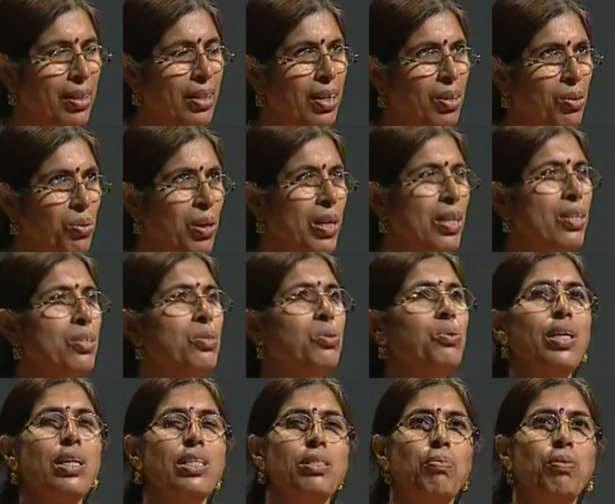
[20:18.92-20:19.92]
Then only
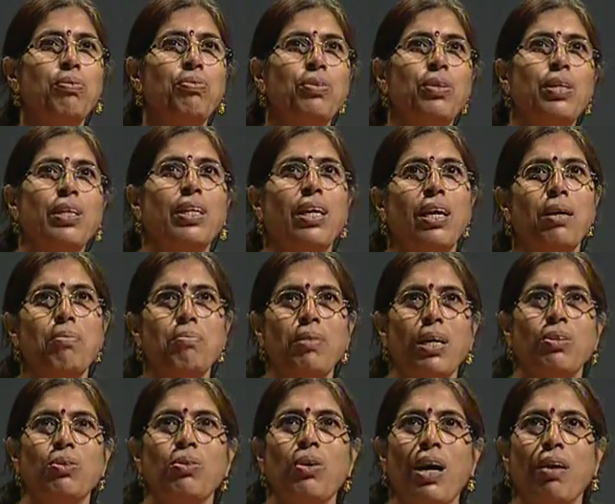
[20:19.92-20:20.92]
2 days before it came
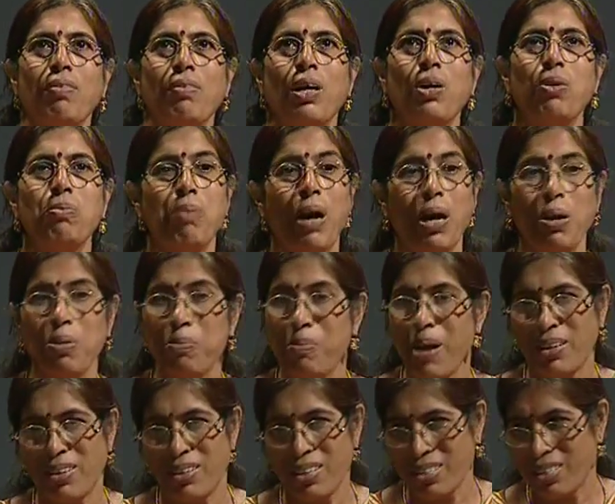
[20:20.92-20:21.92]
that you have now bio
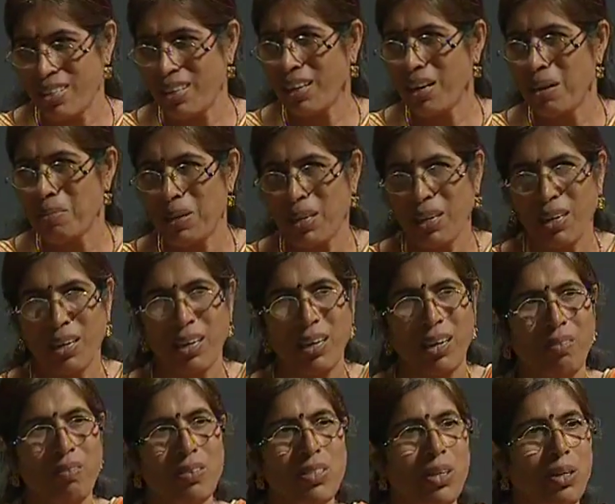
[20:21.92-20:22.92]
batteries are coming,
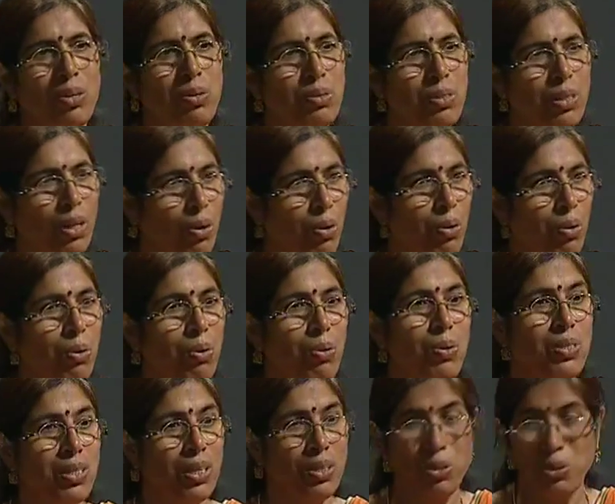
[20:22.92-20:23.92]
which are using
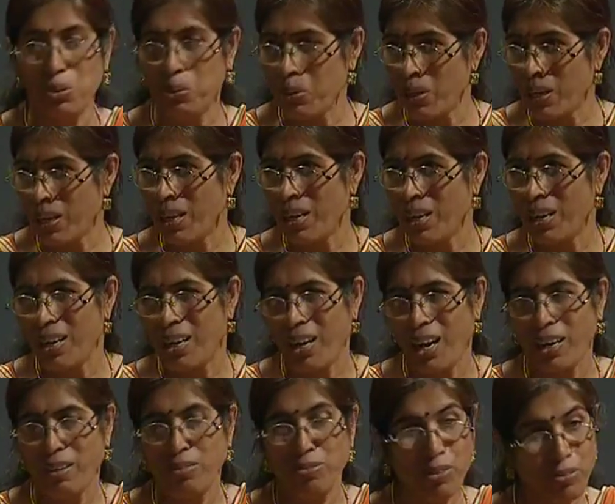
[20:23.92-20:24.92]
glucose and sugar,
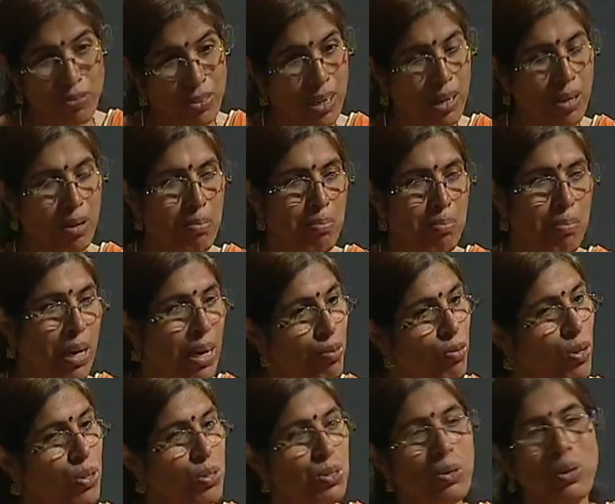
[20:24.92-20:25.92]
and 50
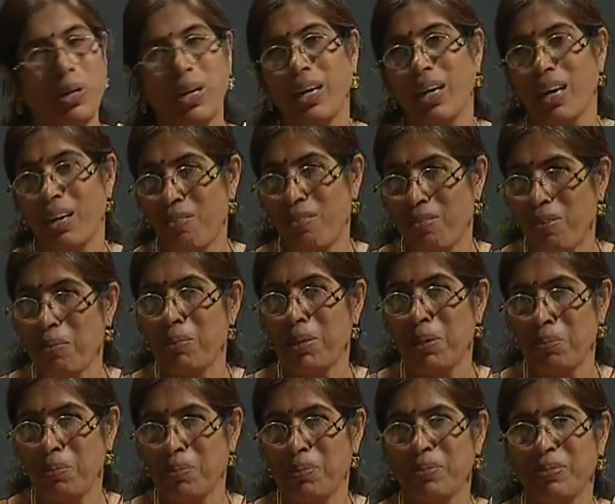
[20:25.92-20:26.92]
milliwatts you can get from
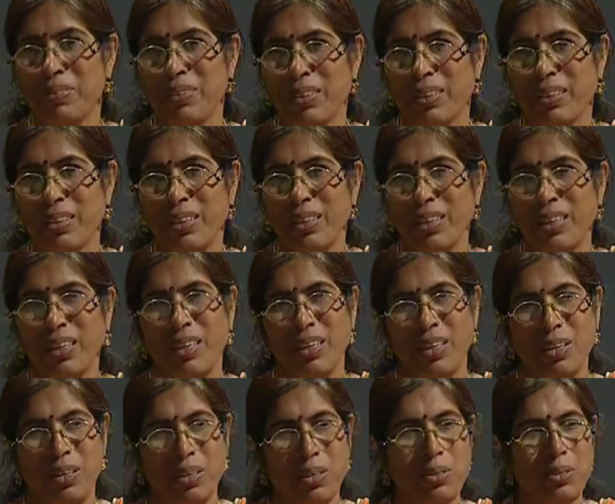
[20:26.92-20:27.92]
them.
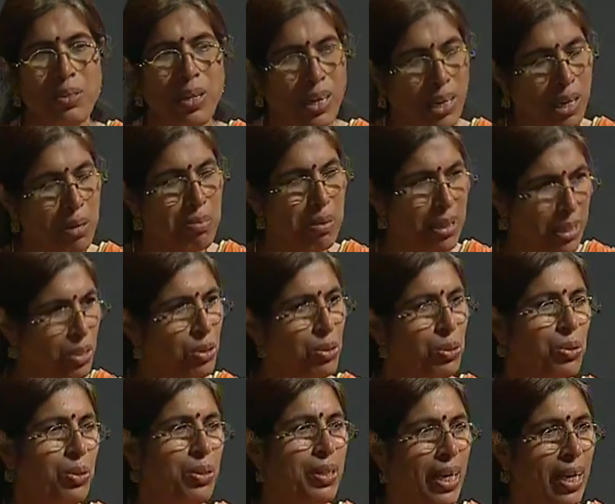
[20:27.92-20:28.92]
So I recommend that
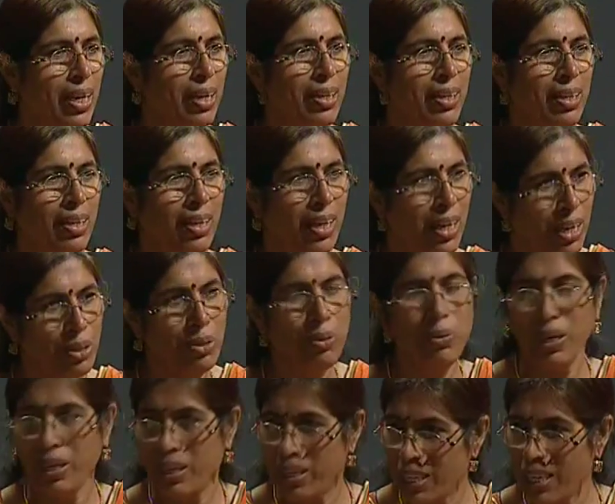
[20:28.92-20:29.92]
you should take Hindu
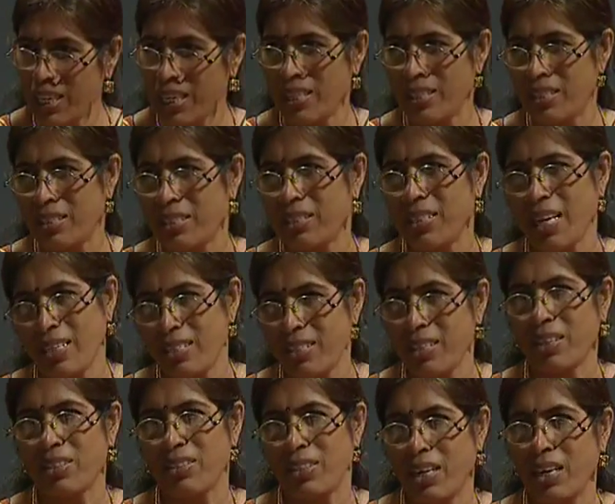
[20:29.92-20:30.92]
and read its science
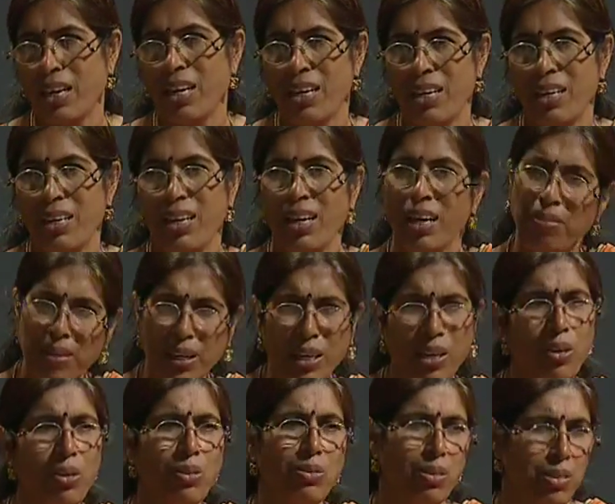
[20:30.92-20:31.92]
section. Every
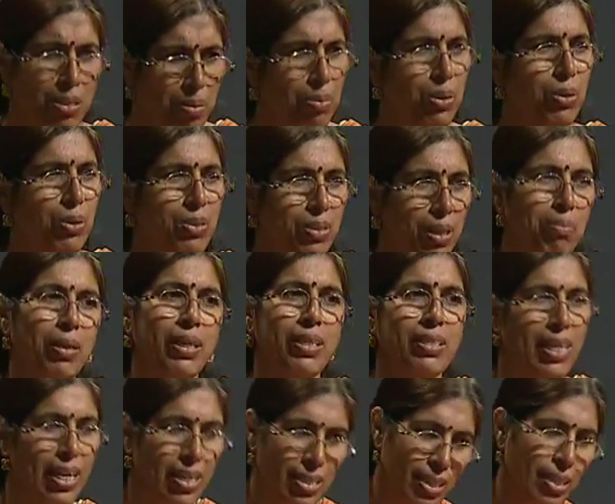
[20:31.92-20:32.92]
day also some news come, but
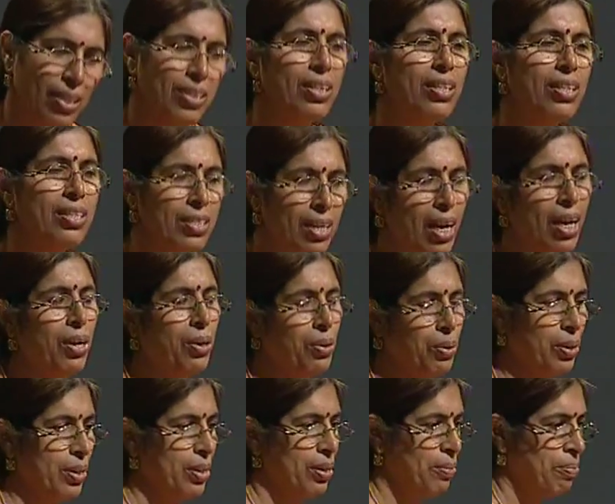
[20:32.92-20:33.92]
science section is really
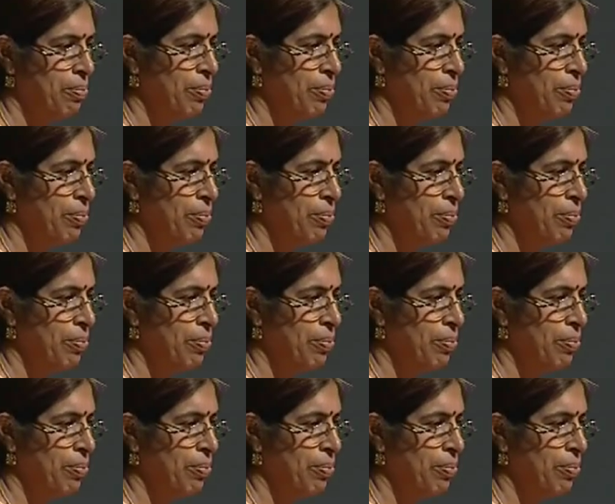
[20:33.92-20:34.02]
good.